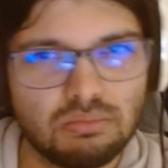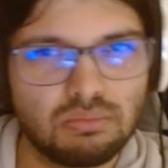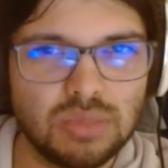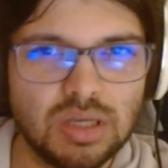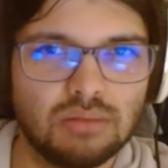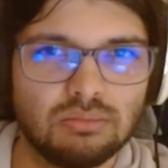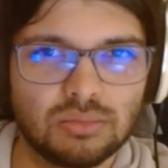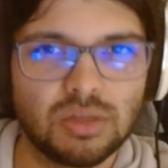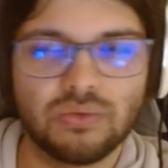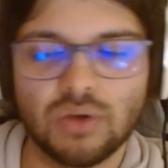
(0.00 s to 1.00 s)
be
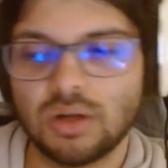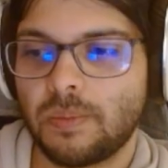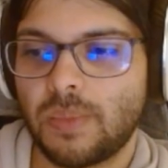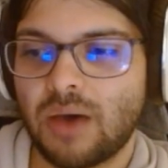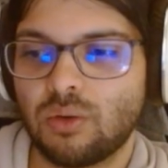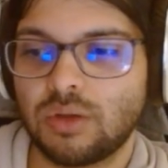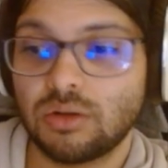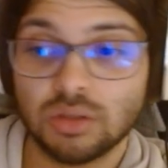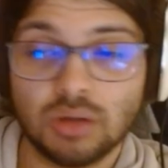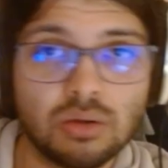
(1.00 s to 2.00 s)
different. Now,
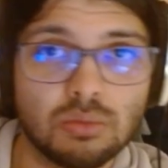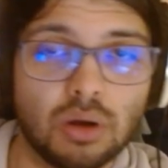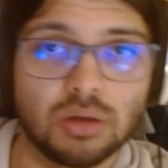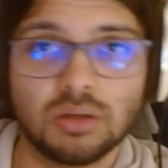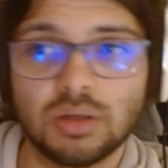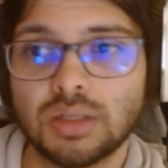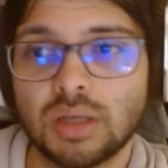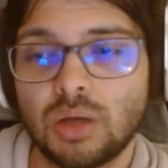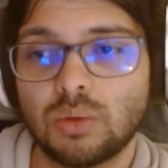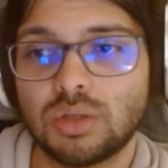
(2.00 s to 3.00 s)
there's another part to this,
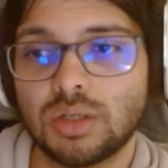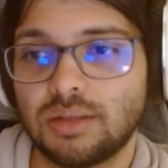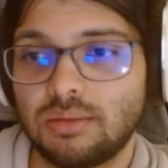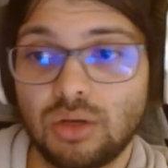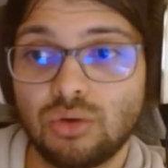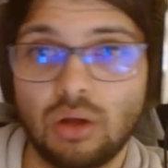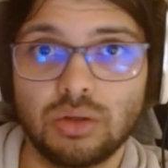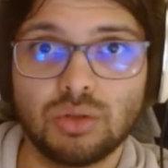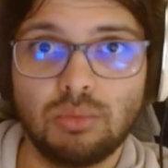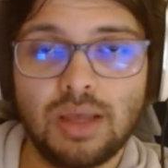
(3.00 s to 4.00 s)
which is it could
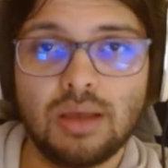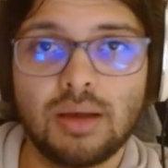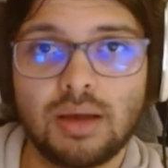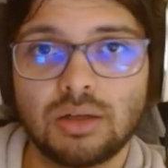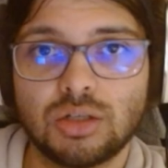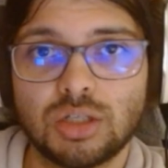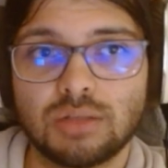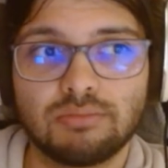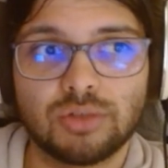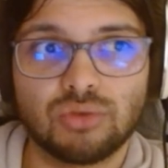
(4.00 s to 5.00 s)
also be just
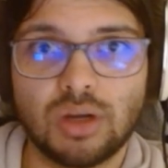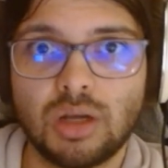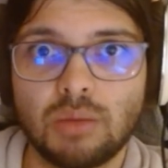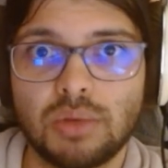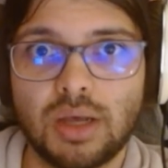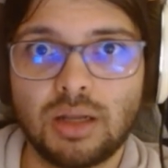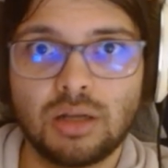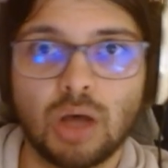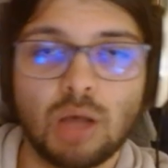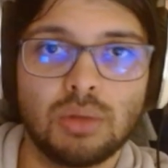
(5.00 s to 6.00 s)
straight up an
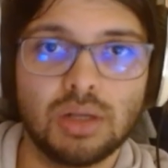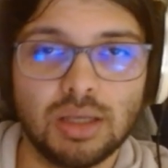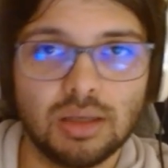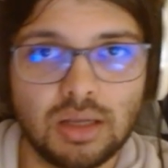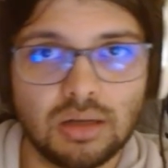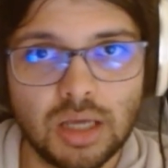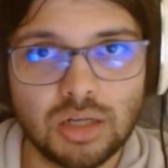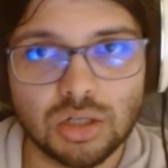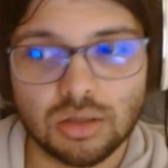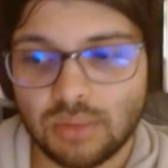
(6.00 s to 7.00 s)
anomaly in
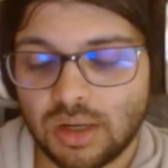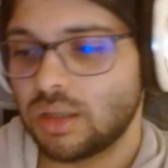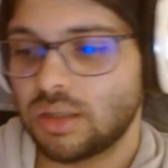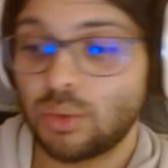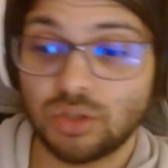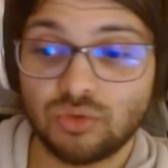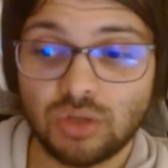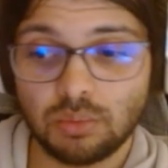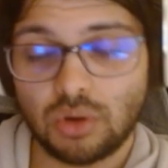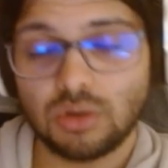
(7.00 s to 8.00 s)
nature. Now, it is really
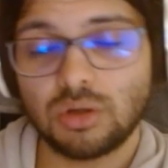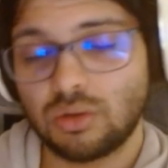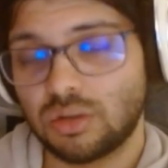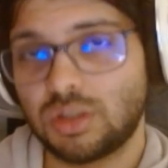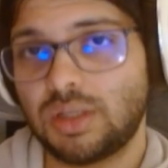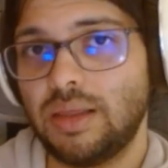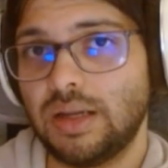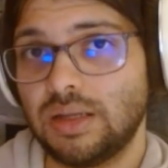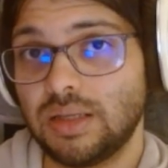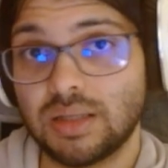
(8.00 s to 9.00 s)
important to understand that
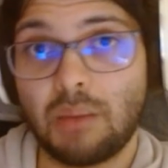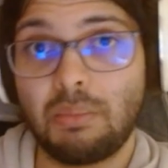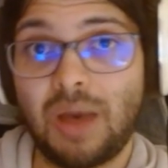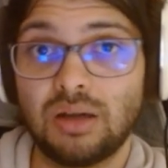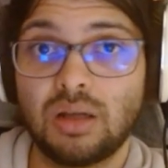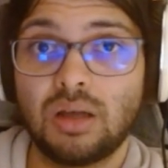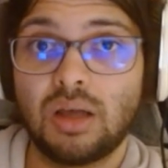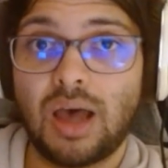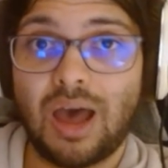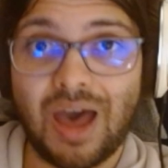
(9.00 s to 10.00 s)
it is about
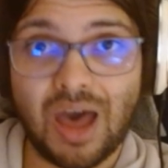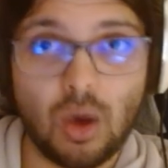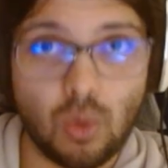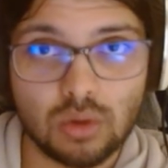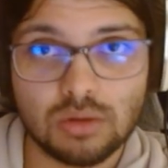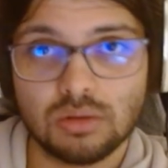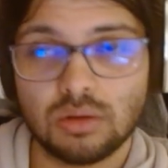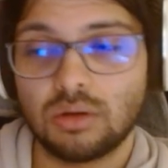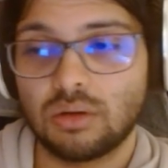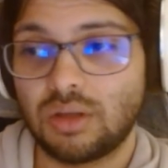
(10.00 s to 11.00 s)
how,
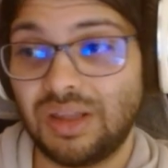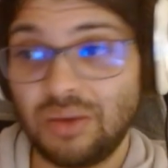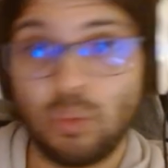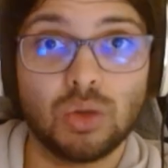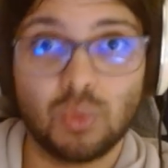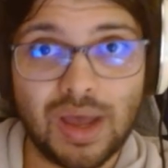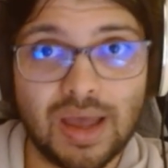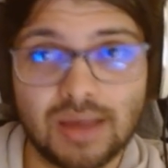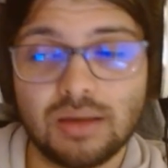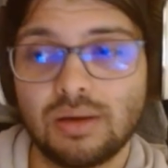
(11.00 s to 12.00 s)
in what
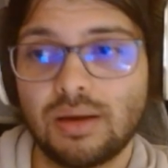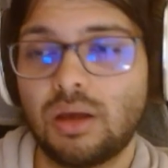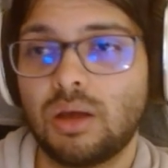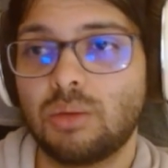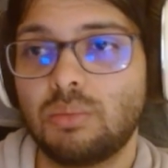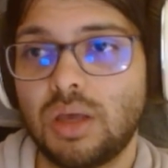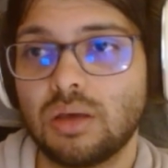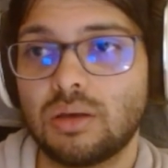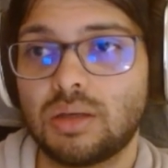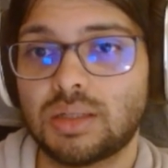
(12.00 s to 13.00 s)
way,
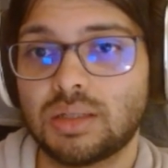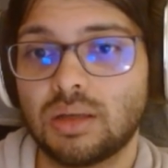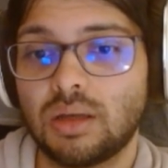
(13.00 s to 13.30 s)
because